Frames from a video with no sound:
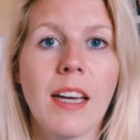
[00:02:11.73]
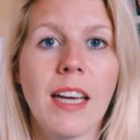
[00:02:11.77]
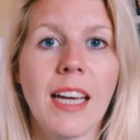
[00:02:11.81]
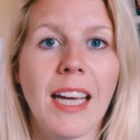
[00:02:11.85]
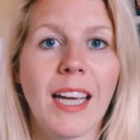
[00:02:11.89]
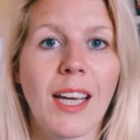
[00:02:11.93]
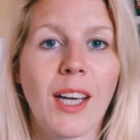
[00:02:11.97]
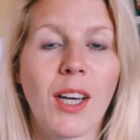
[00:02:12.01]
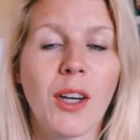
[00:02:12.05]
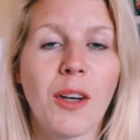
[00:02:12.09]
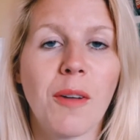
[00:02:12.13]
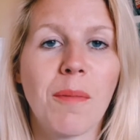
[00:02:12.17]

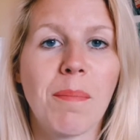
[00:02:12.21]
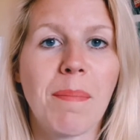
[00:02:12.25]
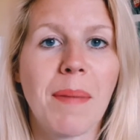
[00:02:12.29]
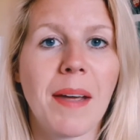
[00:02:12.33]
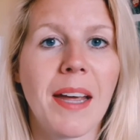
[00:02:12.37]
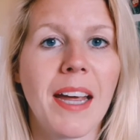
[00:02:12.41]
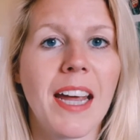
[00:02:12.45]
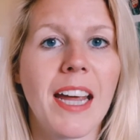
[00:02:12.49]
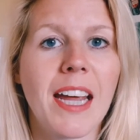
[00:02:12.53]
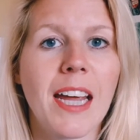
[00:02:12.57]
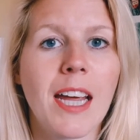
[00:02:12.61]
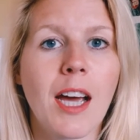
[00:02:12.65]
It could
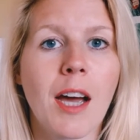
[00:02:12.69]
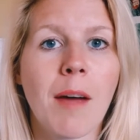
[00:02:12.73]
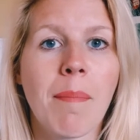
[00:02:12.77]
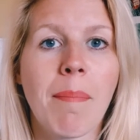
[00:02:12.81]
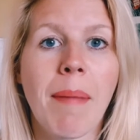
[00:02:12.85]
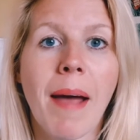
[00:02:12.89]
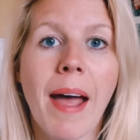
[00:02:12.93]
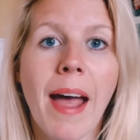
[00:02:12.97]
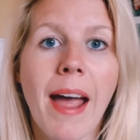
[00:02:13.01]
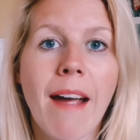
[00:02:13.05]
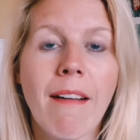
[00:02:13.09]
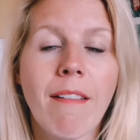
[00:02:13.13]
be a
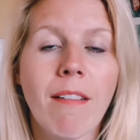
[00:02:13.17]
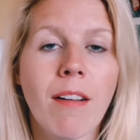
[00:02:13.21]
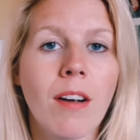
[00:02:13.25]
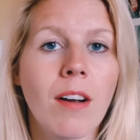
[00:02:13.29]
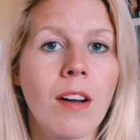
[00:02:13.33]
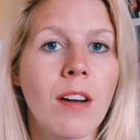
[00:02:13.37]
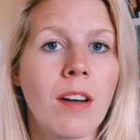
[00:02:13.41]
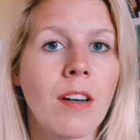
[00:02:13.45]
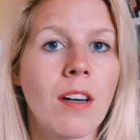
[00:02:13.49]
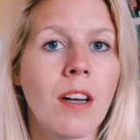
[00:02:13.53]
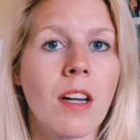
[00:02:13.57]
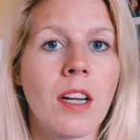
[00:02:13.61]

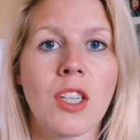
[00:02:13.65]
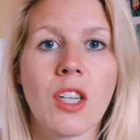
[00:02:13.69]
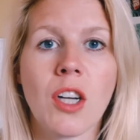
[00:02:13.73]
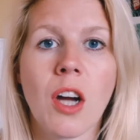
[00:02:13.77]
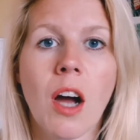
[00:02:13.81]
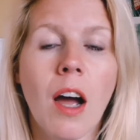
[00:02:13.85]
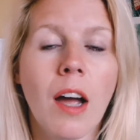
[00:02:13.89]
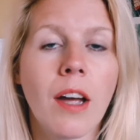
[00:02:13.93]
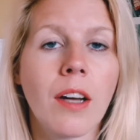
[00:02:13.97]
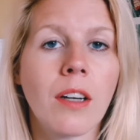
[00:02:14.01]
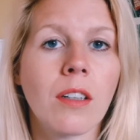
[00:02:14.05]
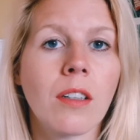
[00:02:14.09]
parent, a
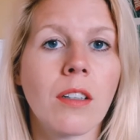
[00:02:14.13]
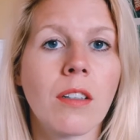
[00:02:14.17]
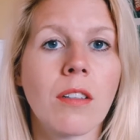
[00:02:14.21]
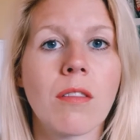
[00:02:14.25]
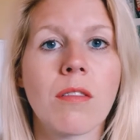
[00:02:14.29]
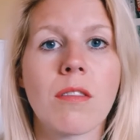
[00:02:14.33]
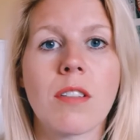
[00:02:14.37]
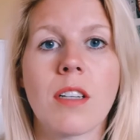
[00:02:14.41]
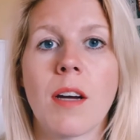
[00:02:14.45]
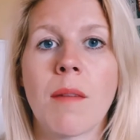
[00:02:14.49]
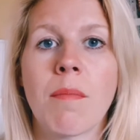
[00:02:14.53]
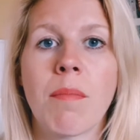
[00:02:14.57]

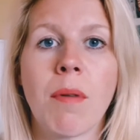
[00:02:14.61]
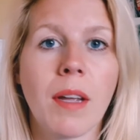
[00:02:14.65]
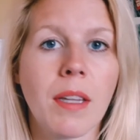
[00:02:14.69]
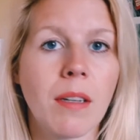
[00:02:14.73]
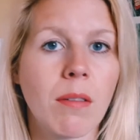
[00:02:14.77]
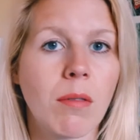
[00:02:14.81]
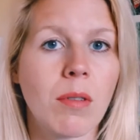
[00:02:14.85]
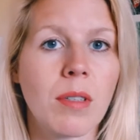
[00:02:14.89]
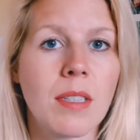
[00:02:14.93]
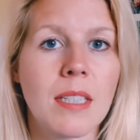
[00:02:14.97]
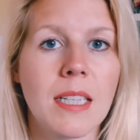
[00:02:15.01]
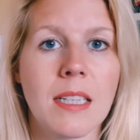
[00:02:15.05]
child, a brother
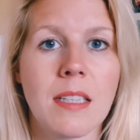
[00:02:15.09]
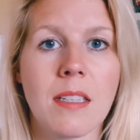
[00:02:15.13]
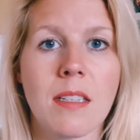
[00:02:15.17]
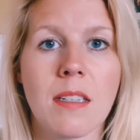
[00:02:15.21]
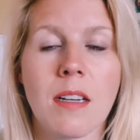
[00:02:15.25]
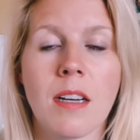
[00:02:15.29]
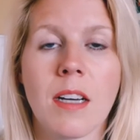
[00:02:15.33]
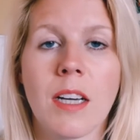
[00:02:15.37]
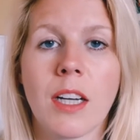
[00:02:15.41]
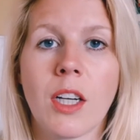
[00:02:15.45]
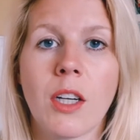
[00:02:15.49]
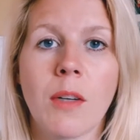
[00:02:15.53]
or
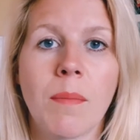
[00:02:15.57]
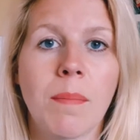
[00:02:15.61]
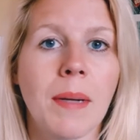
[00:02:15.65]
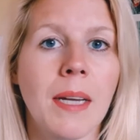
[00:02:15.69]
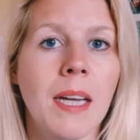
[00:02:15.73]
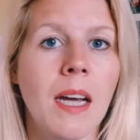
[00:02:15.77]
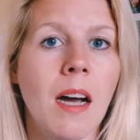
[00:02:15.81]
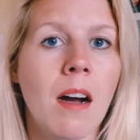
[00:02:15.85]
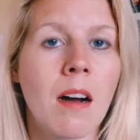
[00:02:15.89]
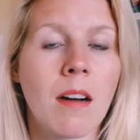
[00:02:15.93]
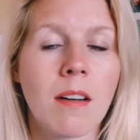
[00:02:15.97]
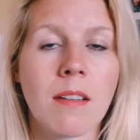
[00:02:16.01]
sister. It could
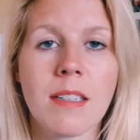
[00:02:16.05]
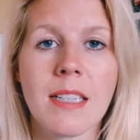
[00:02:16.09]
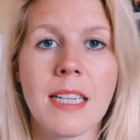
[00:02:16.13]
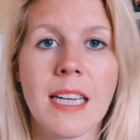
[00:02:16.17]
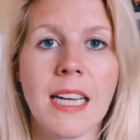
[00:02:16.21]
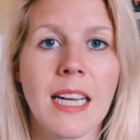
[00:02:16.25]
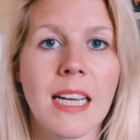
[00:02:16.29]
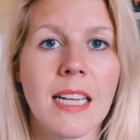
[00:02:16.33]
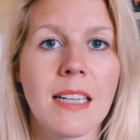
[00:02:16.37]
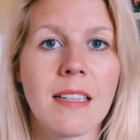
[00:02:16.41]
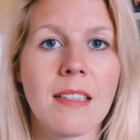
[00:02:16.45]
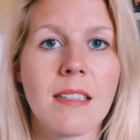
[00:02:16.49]
be
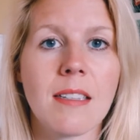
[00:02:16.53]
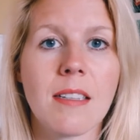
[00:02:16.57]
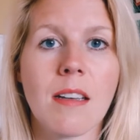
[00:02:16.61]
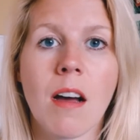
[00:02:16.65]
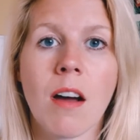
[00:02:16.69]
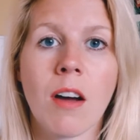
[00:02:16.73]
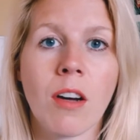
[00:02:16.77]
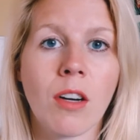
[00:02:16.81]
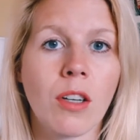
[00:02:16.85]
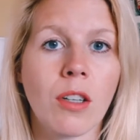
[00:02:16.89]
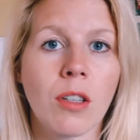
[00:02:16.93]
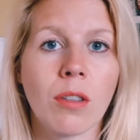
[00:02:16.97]
aunties,
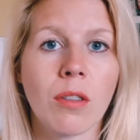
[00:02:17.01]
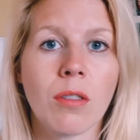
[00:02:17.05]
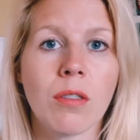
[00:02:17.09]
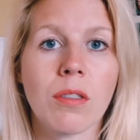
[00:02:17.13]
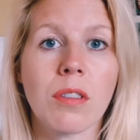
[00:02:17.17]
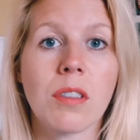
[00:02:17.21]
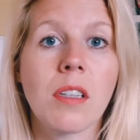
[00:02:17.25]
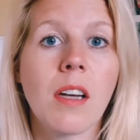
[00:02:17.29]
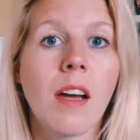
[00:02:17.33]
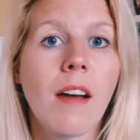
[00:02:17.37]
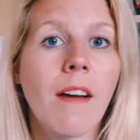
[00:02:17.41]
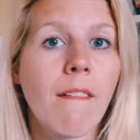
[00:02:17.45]

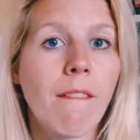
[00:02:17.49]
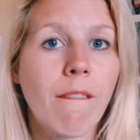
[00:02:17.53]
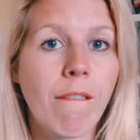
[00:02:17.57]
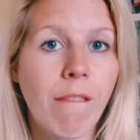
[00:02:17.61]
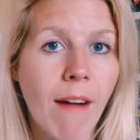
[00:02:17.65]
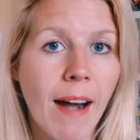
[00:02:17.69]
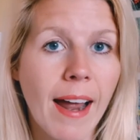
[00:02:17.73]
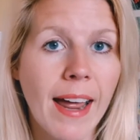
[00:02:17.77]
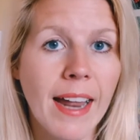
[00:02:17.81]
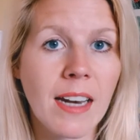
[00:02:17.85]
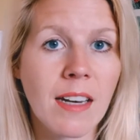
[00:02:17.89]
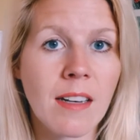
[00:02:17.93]
uncles,
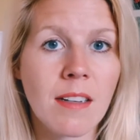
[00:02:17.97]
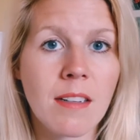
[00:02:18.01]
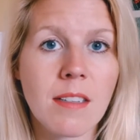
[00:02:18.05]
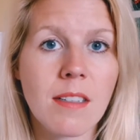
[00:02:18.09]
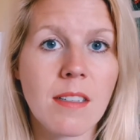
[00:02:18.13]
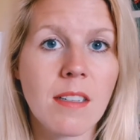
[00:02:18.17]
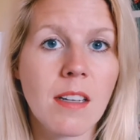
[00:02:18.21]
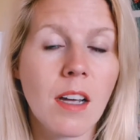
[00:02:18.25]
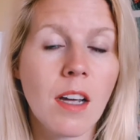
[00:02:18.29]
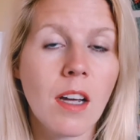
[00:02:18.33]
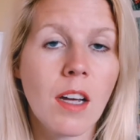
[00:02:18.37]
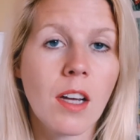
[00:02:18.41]

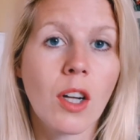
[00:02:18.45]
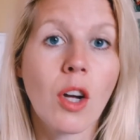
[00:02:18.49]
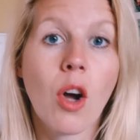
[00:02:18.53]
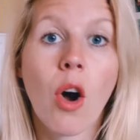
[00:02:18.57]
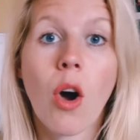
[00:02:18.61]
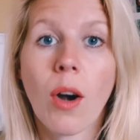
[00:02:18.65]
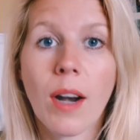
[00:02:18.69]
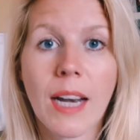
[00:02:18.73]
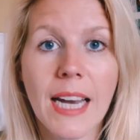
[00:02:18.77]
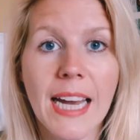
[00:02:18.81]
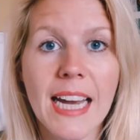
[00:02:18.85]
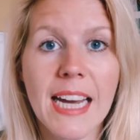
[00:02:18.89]
friends,
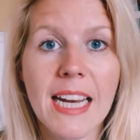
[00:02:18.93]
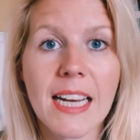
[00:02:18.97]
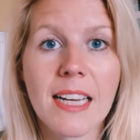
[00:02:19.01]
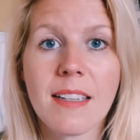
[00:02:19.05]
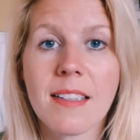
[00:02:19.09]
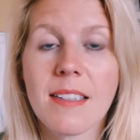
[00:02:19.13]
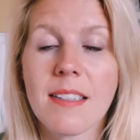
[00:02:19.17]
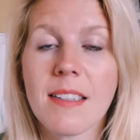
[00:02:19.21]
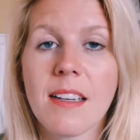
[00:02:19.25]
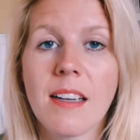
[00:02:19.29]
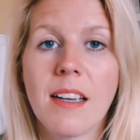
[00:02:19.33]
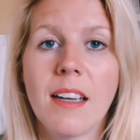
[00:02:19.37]

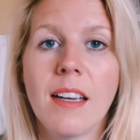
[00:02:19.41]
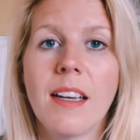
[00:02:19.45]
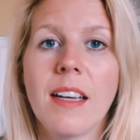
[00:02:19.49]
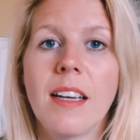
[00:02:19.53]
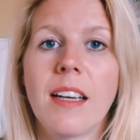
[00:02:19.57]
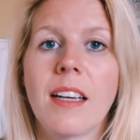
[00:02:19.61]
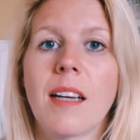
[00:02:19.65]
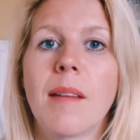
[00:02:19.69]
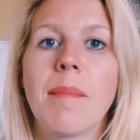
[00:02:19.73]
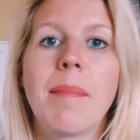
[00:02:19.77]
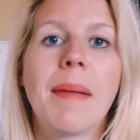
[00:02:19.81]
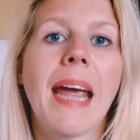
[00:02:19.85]
colleagues.
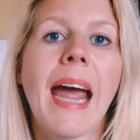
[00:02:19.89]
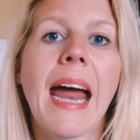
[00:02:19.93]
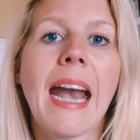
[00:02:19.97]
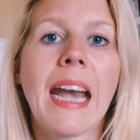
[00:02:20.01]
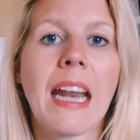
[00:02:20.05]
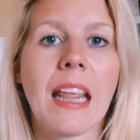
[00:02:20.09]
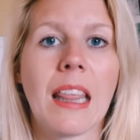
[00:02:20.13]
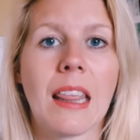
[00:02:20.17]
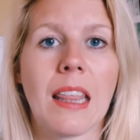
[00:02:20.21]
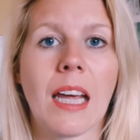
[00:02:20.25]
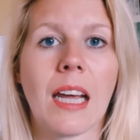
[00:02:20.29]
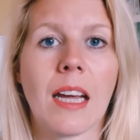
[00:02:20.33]
It can be
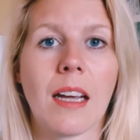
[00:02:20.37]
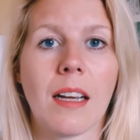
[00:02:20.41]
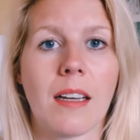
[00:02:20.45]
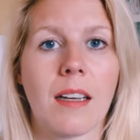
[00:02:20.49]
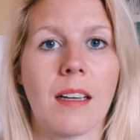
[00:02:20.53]
anything.